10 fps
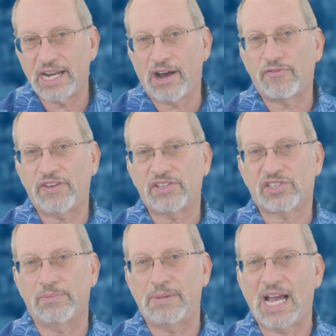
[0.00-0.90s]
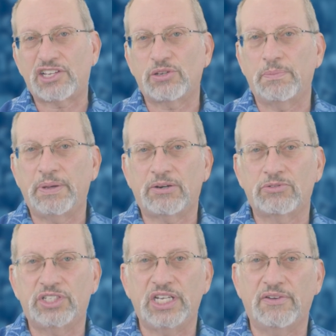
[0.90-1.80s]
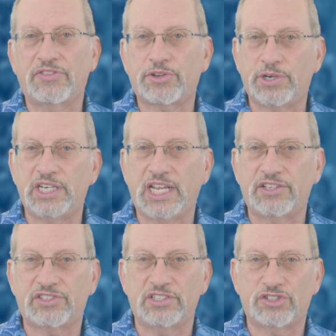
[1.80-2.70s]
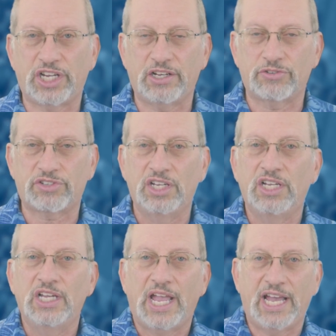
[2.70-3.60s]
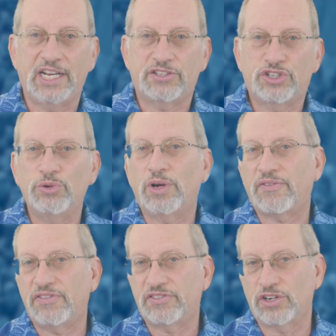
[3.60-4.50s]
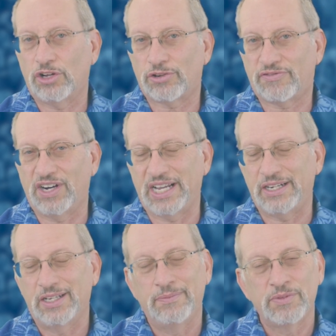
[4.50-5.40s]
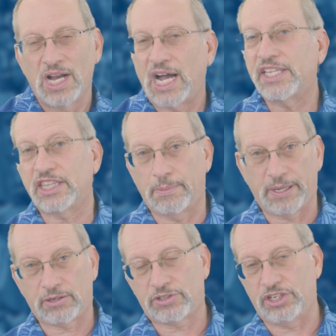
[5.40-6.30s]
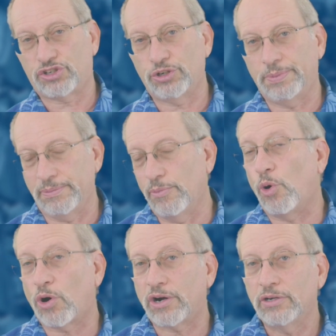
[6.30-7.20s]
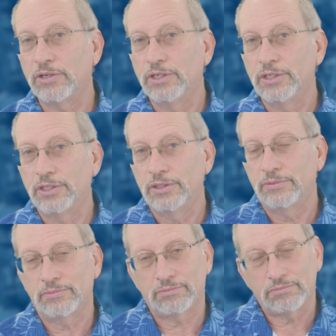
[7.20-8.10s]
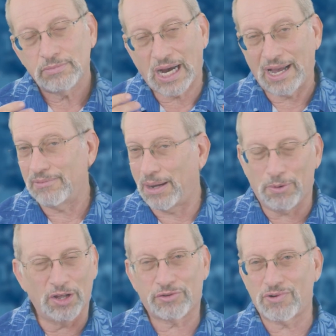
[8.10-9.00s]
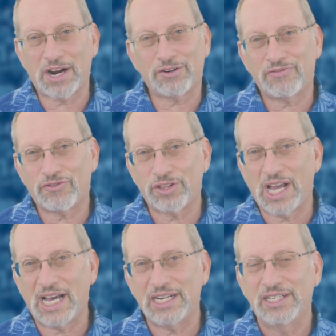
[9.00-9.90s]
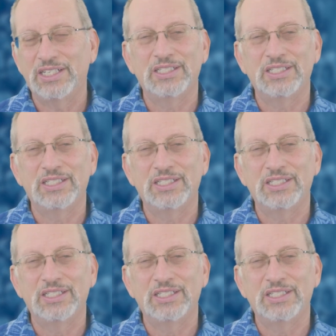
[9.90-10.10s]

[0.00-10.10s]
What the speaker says: now faces a maximum penalty of 30 days in jails and a $250 fine. I think the penalties should be more. I'm on the record for that.